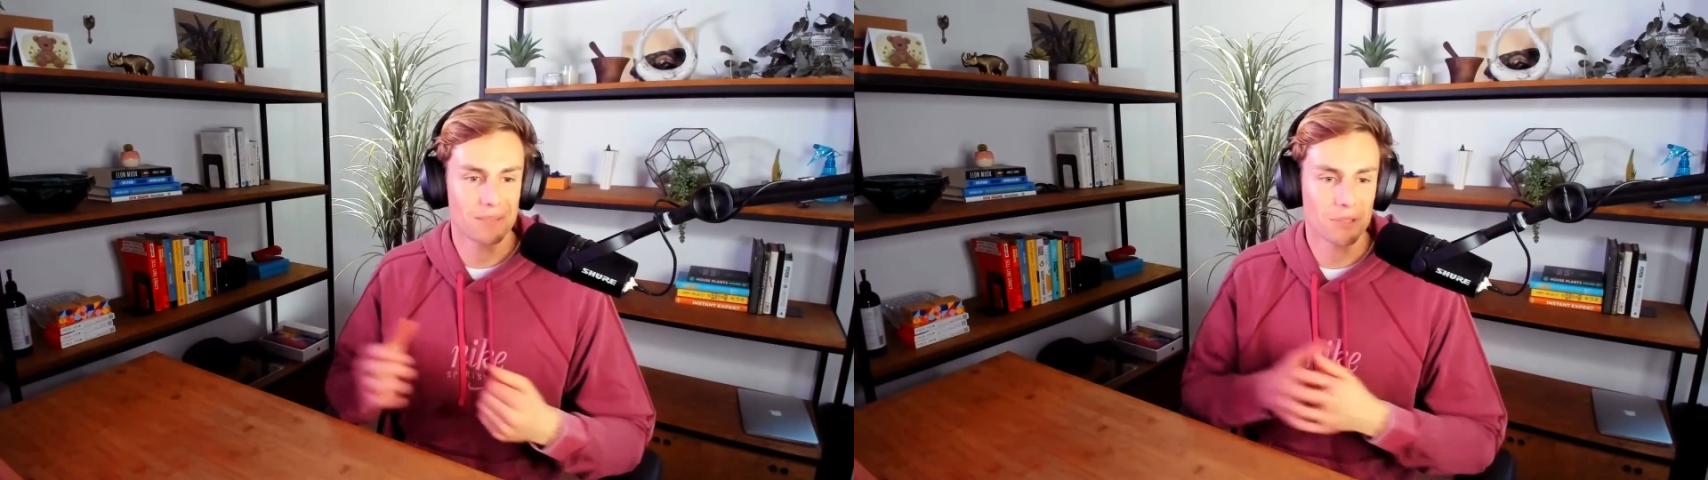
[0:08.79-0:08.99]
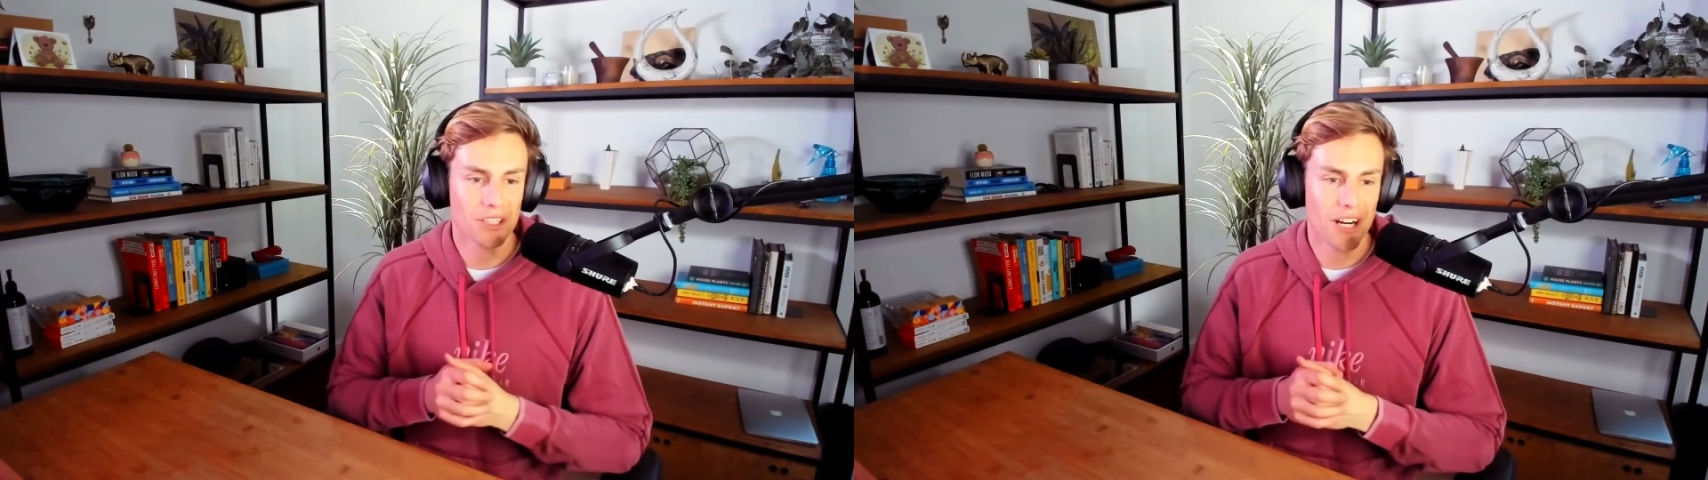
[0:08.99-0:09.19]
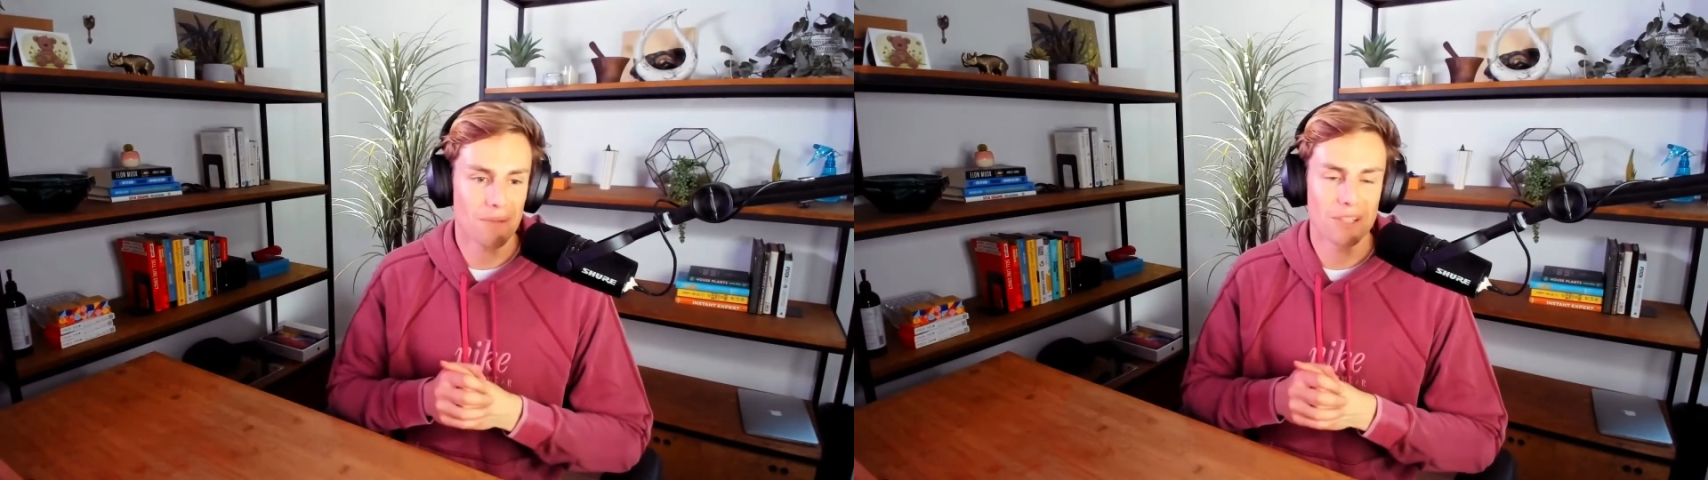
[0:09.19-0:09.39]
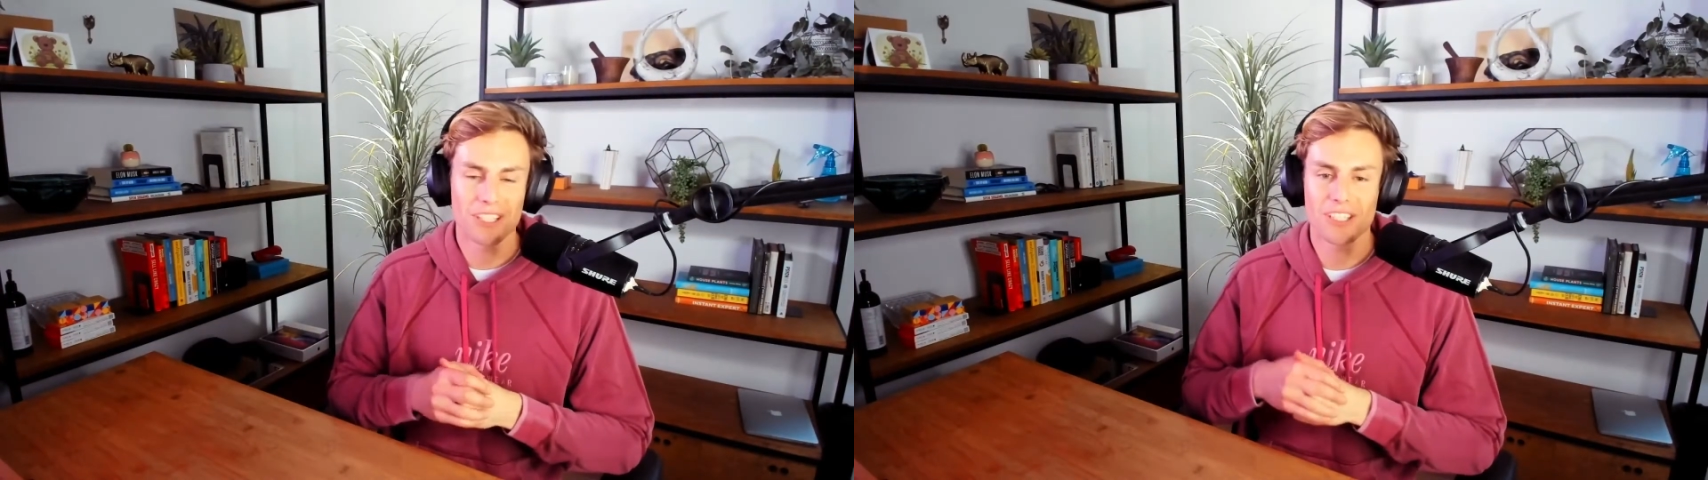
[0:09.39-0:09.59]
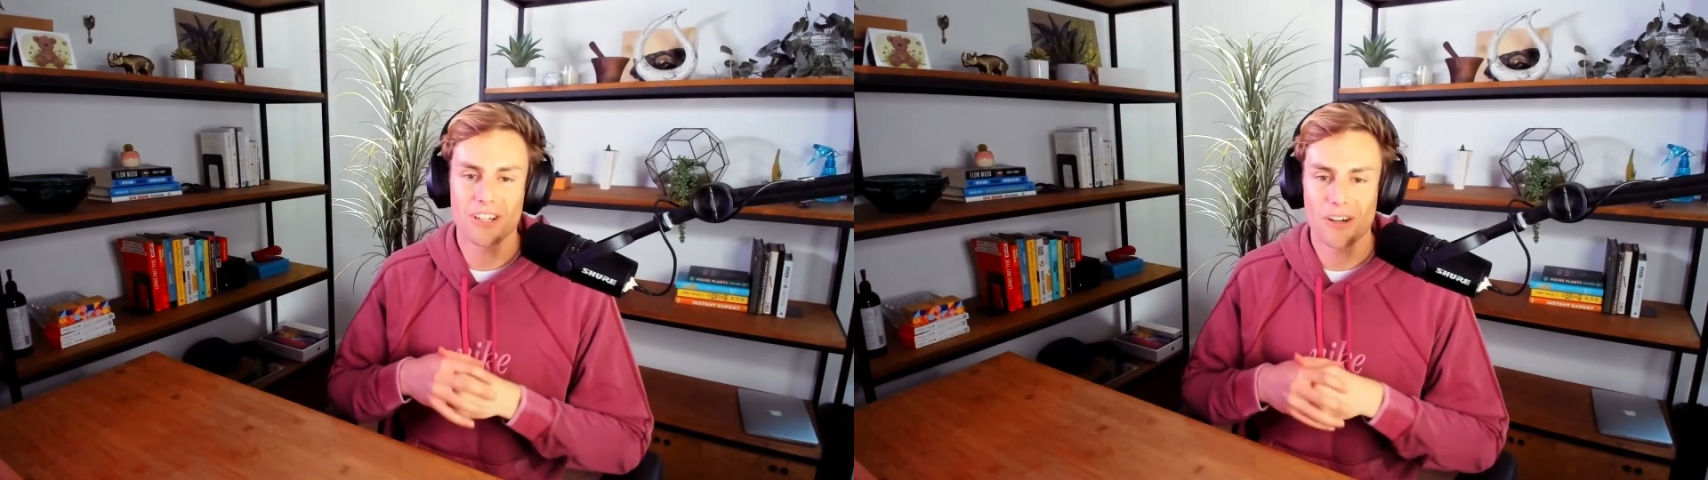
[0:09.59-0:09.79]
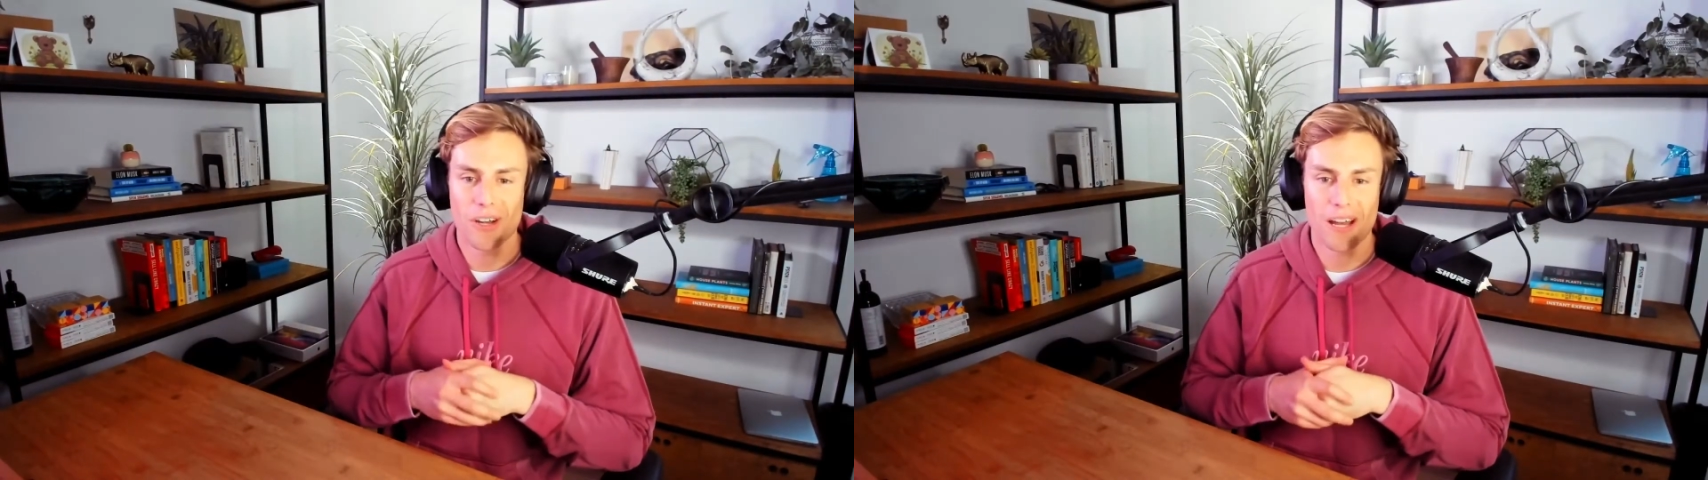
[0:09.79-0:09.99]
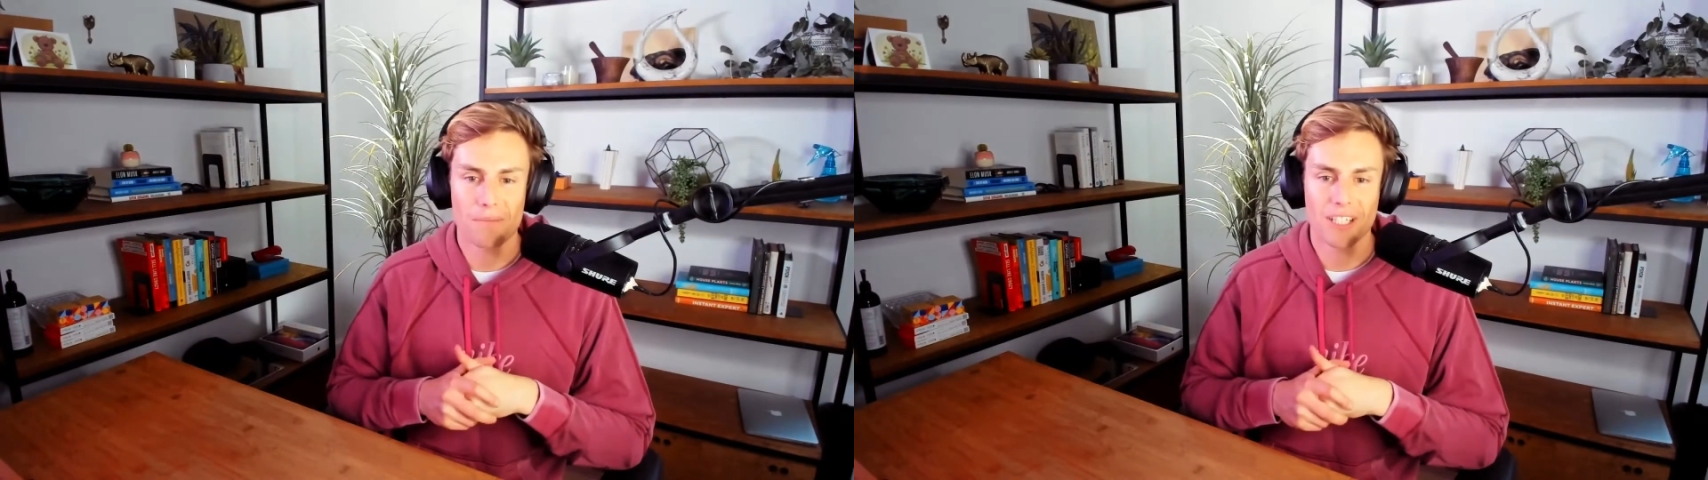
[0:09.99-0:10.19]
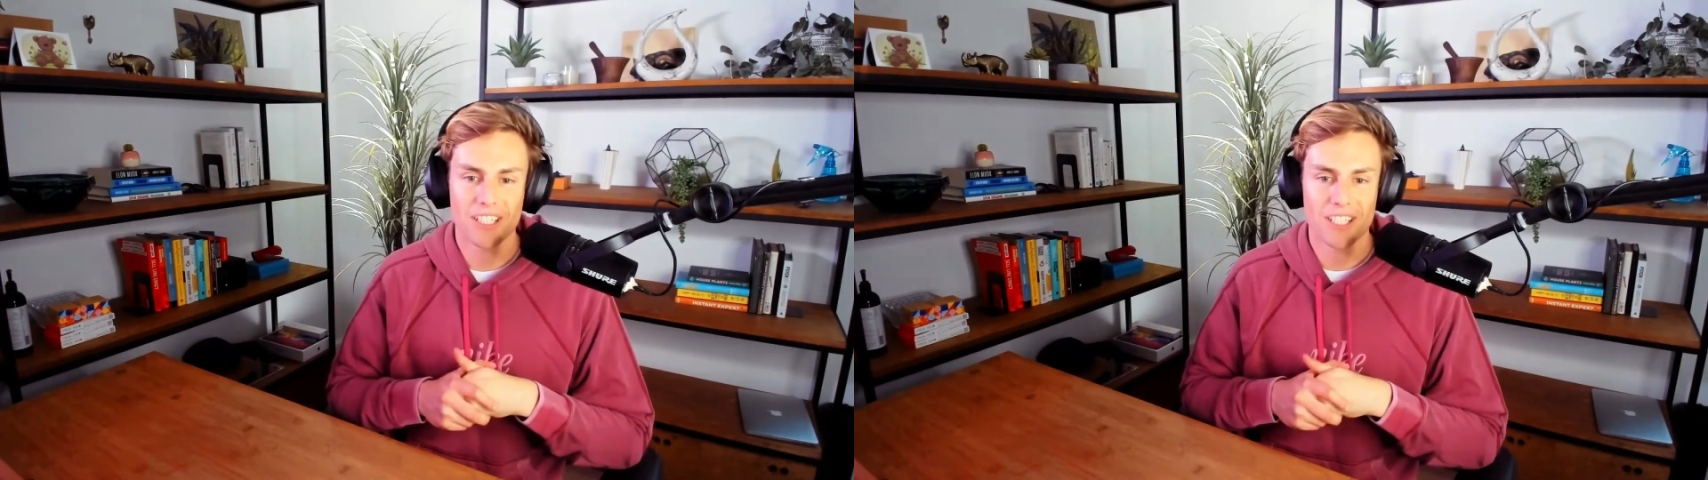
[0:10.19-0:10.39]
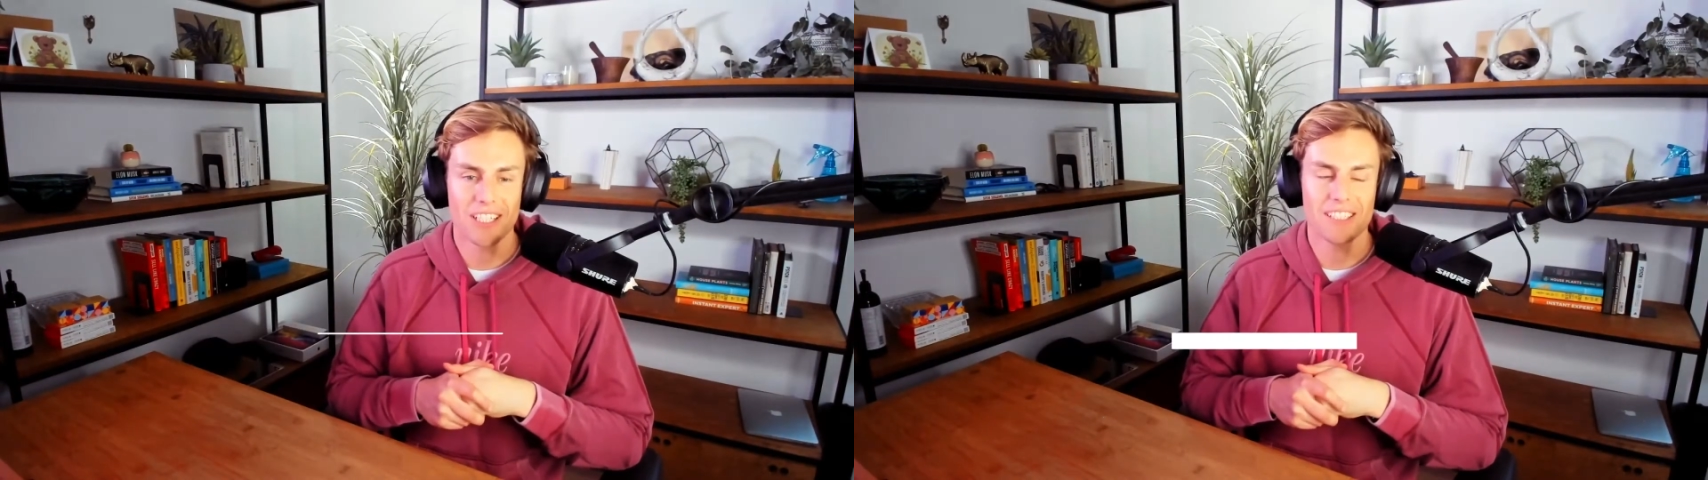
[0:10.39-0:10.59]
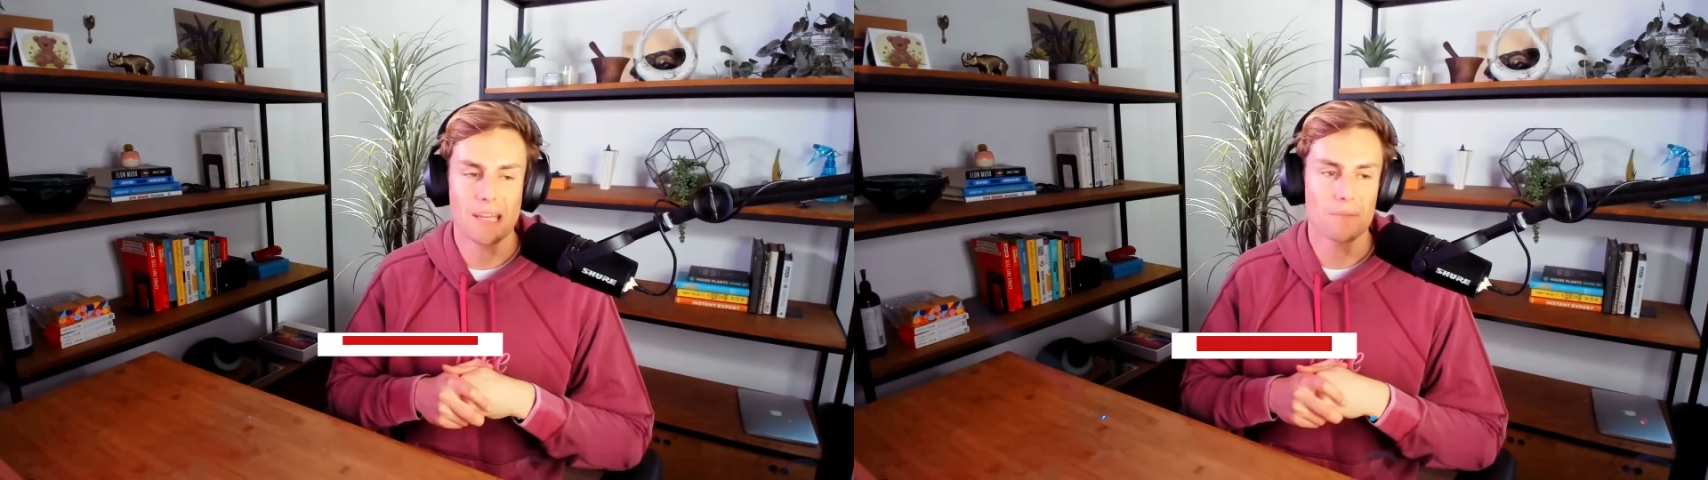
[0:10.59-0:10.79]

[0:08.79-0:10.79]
subscribe and let us know how much these